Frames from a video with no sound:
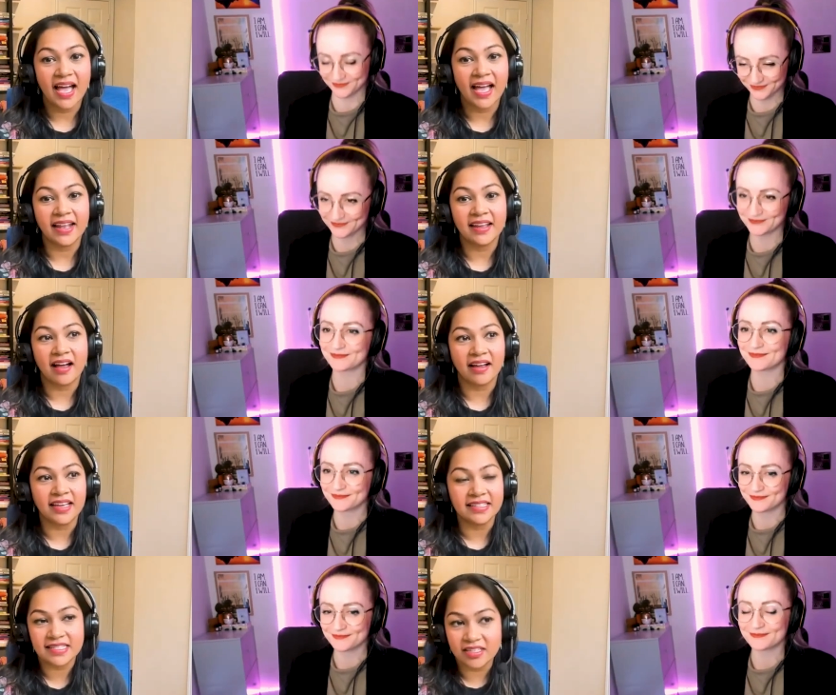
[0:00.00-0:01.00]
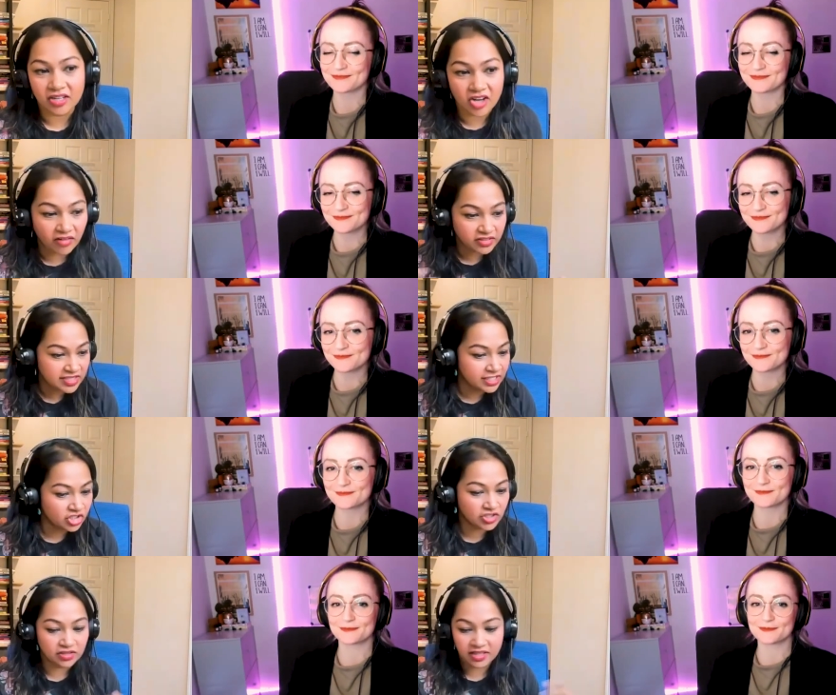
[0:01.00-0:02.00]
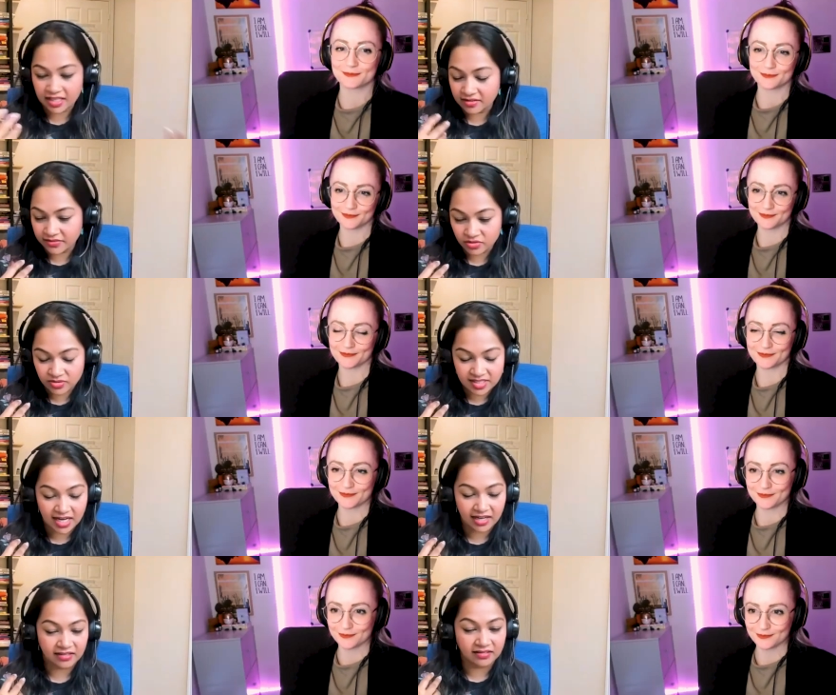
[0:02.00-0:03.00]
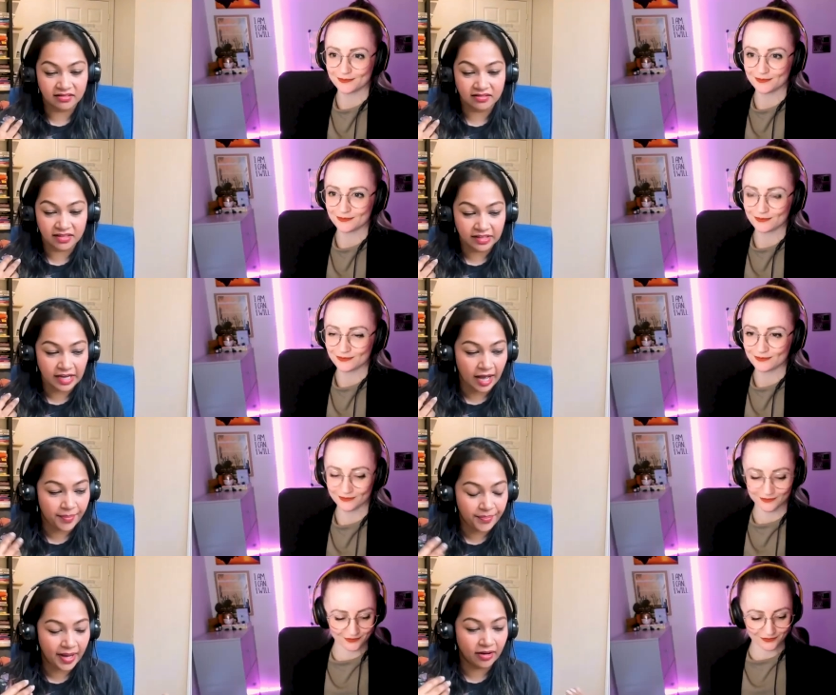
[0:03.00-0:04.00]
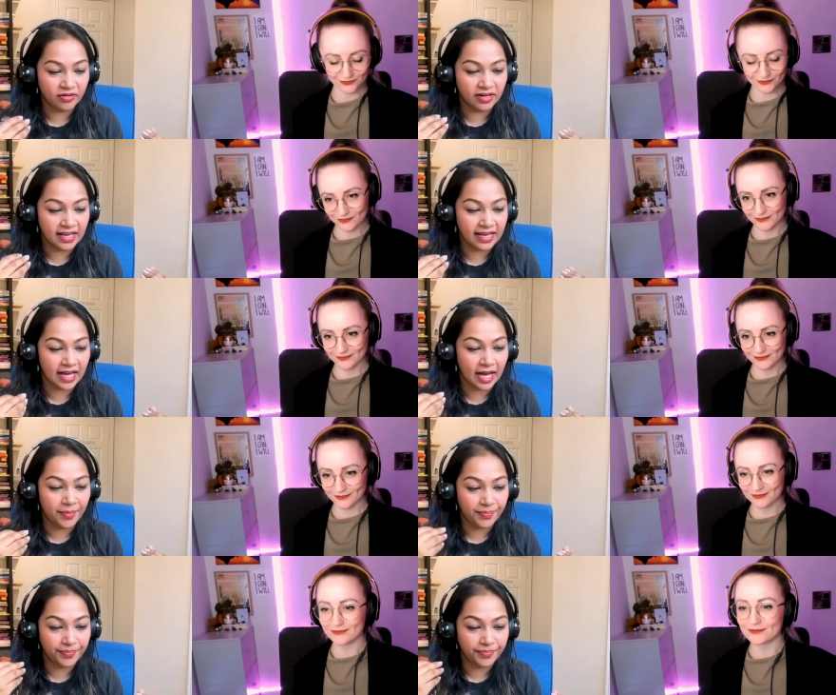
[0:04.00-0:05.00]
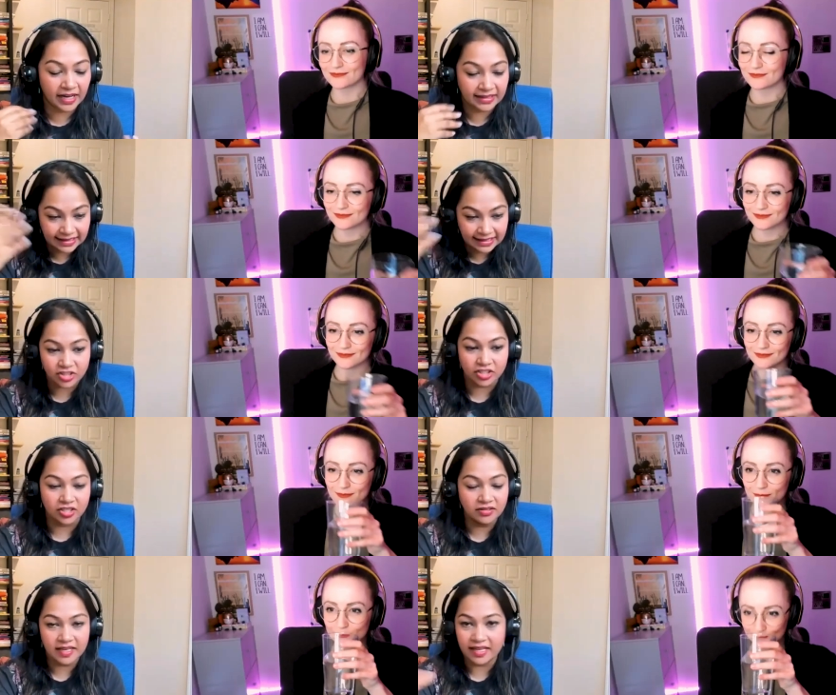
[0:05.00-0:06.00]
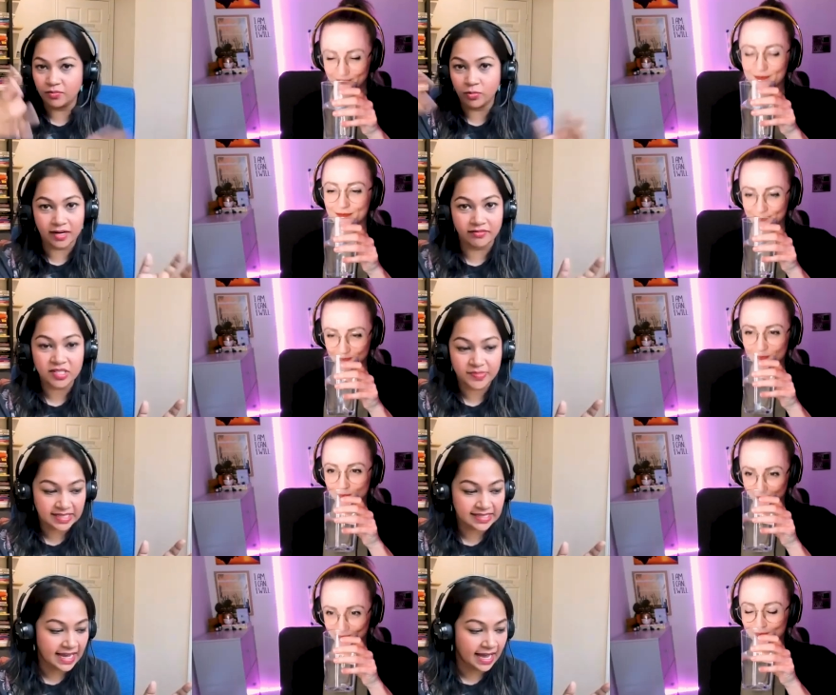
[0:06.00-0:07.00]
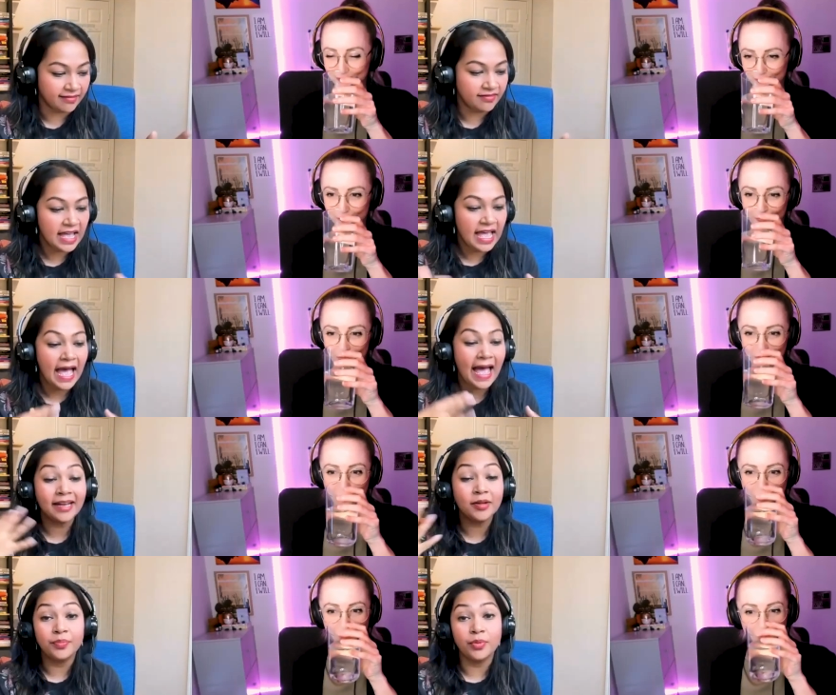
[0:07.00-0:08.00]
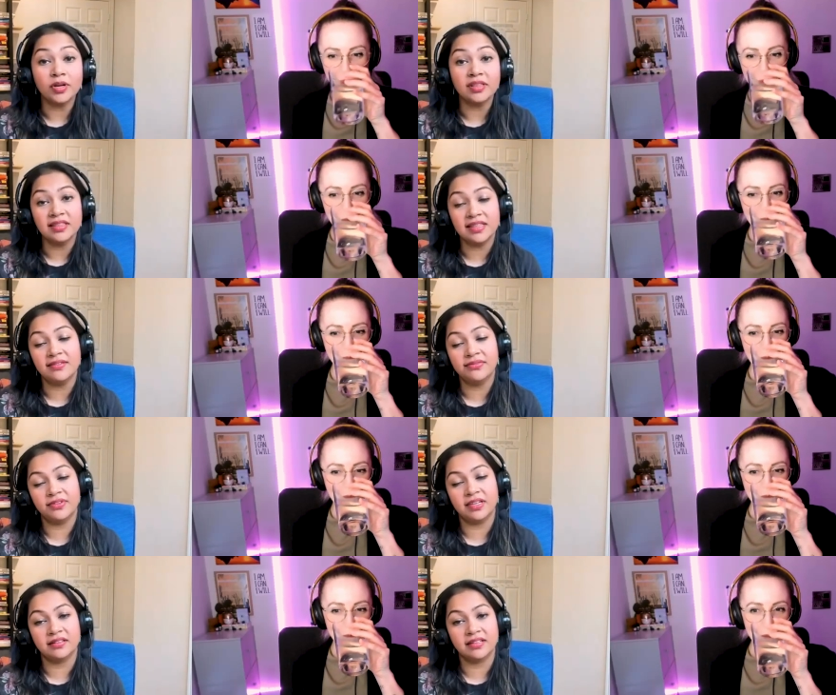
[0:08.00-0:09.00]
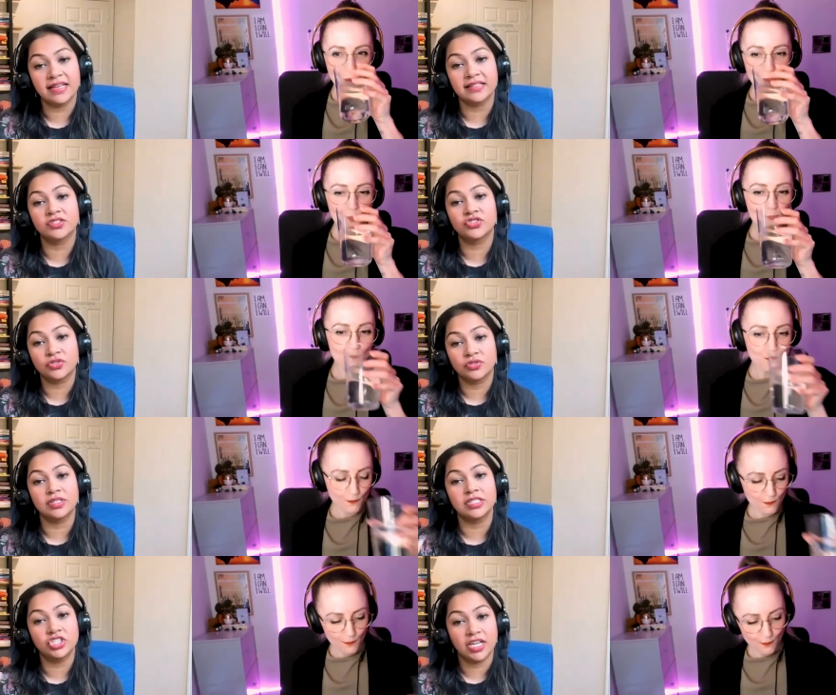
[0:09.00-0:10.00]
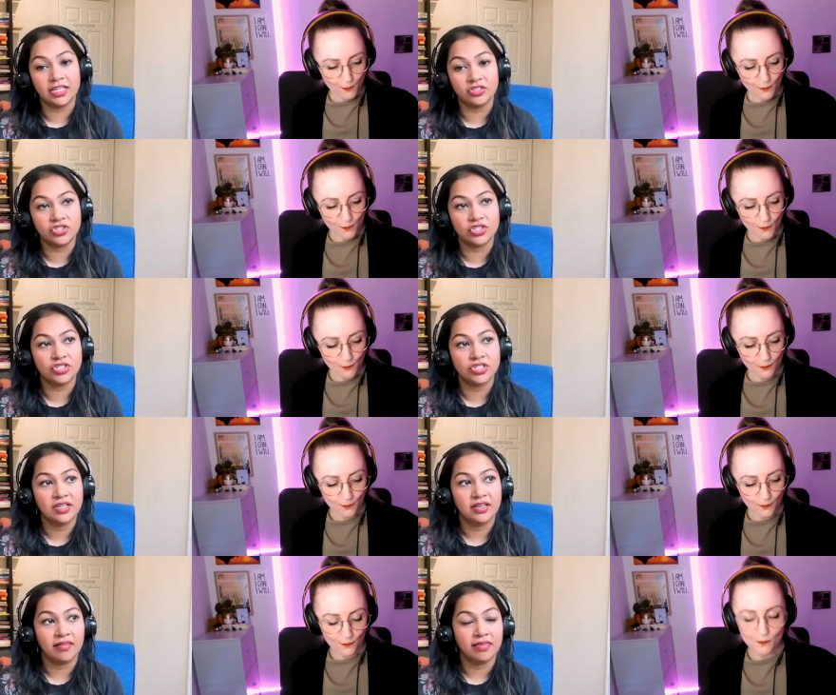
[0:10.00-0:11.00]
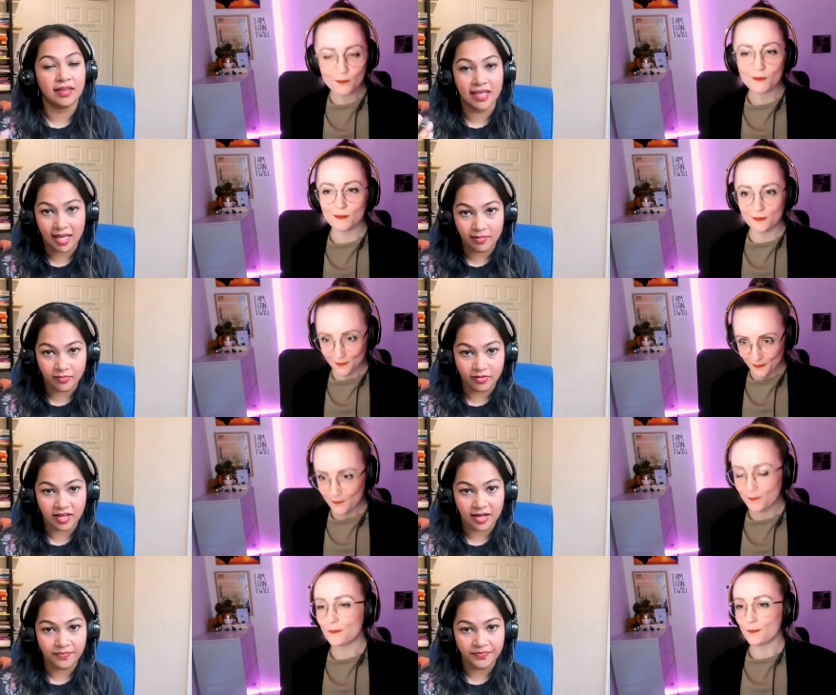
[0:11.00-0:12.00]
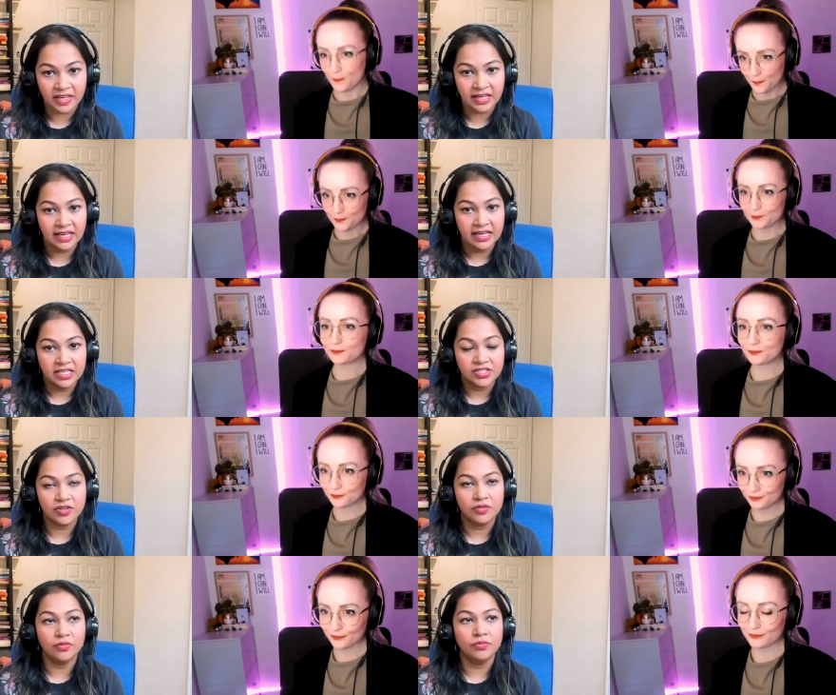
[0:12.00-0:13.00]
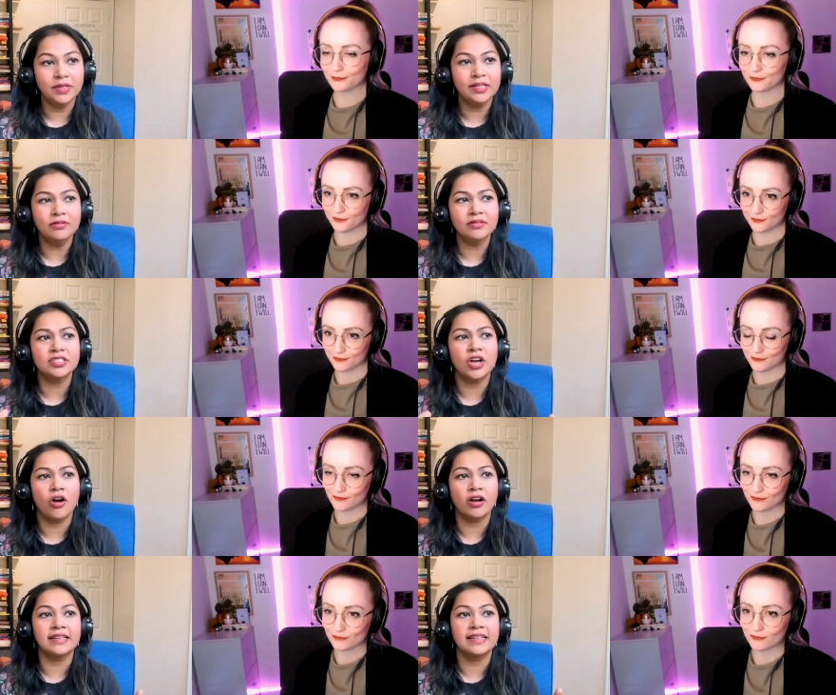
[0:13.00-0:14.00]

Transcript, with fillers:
Speaker 1: and uh, it's a conversational interview style about a, a leader in whatever space they have and a book that they feel has truly changed the game for them. So we don't talk